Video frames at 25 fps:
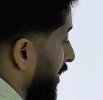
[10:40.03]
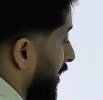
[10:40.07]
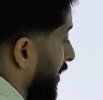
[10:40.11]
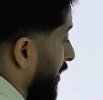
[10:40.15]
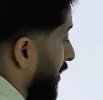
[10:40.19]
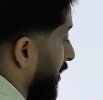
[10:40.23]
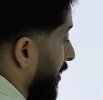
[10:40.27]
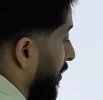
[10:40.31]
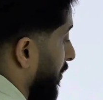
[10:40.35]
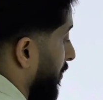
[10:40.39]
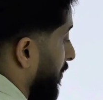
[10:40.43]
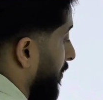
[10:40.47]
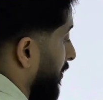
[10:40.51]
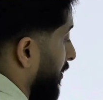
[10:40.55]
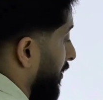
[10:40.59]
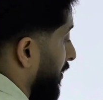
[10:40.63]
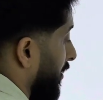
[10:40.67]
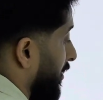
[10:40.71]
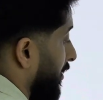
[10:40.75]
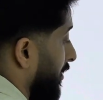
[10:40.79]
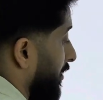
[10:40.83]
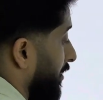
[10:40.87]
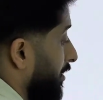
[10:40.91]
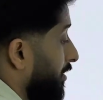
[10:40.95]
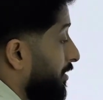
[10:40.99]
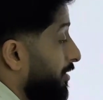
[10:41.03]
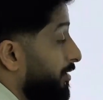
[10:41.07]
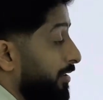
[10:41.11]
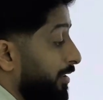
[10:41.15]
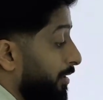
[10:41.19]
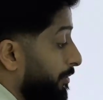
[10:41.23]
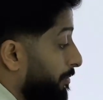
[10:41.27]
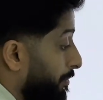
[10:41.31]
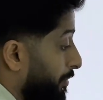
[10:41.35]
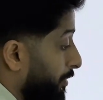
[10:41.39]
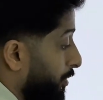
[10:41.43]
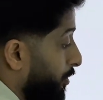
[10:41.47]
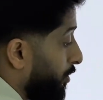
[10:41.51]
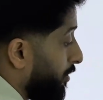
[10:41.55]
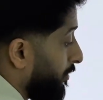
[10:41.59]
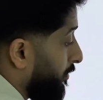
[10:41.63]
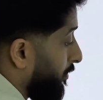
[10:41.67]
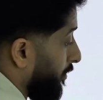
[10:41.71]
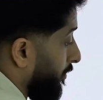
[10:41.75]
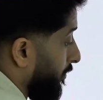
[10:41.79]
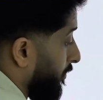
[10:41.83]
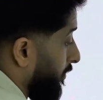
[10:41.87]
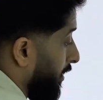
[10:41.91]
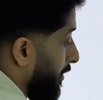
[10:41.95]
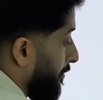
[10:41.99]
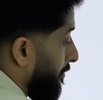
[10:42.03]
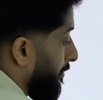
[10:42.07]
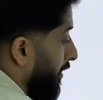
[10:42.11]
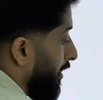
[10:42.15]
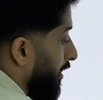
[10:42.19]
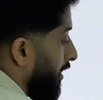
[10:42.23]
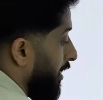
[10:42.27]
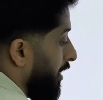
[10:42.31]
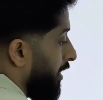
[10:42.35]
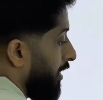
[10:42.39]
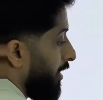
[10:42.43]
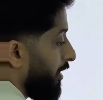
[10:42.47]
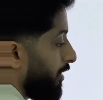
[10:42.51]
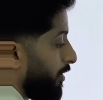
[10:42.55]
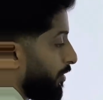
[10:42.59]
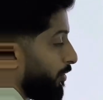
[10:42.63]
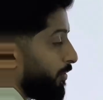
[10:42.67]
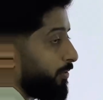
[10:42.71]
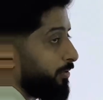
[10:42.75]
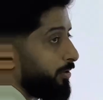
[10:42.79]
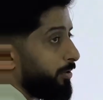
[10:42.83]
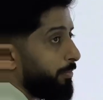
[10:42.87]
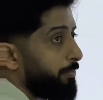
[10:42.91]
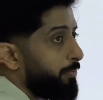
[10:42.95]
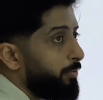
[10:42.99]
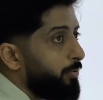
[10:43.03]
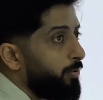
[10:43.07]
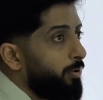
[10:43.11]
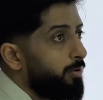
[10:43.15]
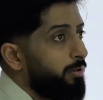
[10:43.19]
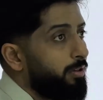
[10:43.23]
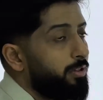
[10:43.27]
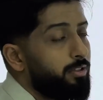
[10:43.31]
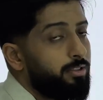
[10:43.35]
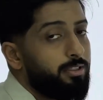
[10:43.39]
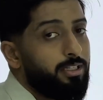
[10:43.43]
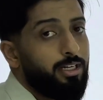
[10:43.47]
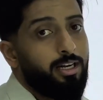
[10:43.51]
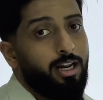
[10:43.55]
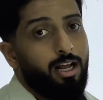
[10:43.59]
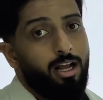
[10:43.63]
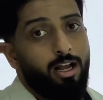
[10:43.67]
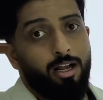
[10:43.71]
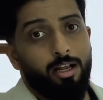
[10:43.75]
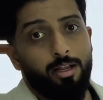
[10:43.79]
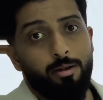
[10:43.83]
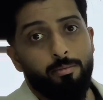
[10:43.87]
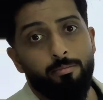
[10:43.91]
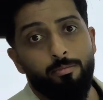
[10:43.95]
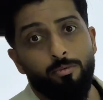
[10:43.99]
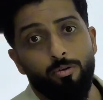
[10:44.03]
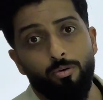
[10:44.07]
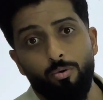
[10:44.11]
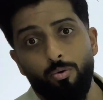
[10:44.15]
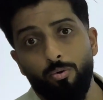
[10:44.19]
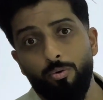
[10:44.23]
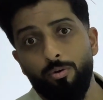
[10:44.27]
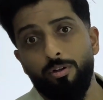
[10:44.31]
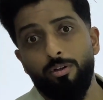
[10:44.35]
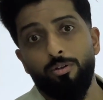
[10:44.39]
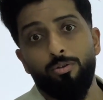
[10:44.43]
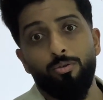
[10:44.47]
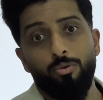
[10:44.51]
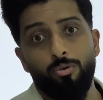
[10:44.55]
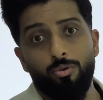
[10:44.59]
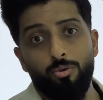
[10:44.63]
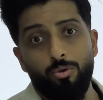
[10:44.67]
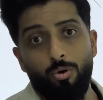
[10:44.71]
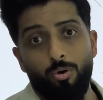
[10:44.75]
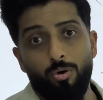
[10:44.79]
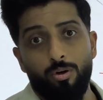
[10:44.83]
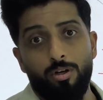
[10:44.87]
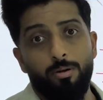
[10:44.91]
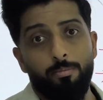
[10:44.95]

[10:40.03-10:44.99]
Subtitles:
Now this is a beautiful flip. Now the product that I'm going to talk